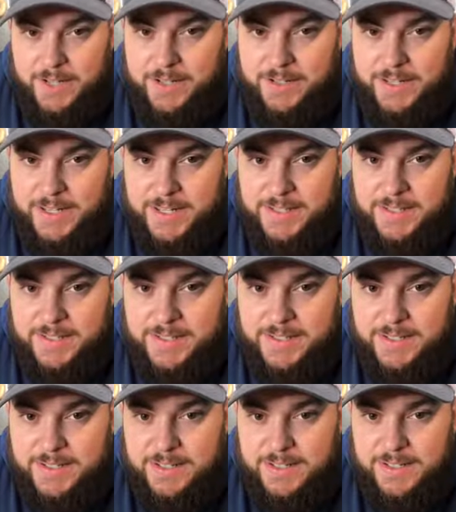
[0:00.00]

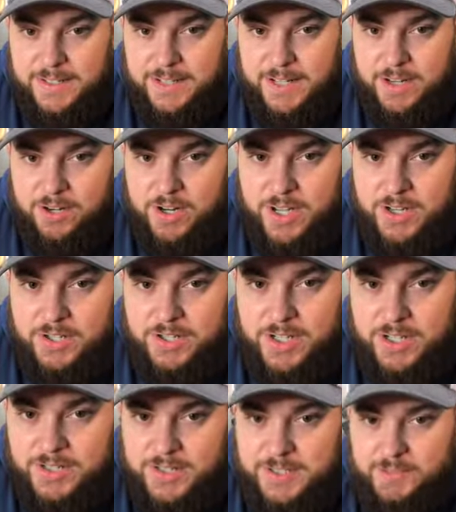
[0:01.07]
how to
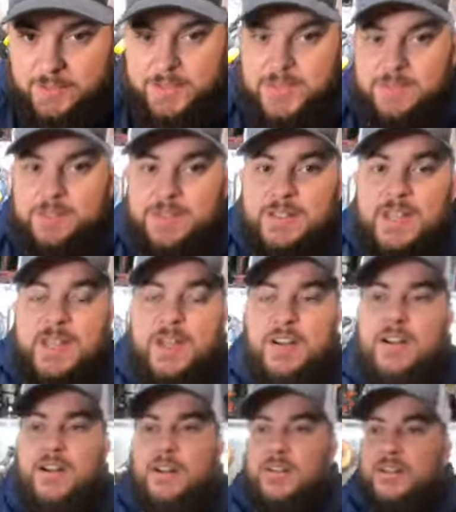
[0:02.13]
judge this one. This one's kind of
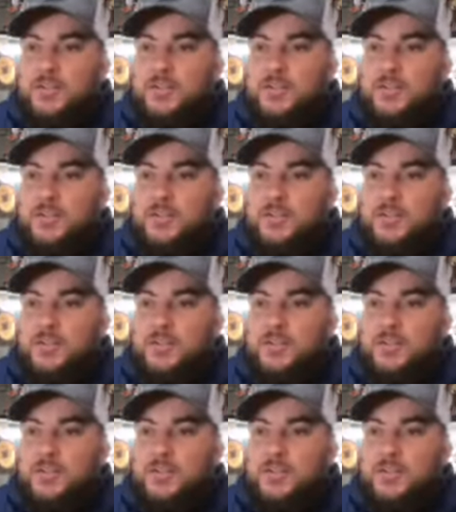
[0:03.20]
hard.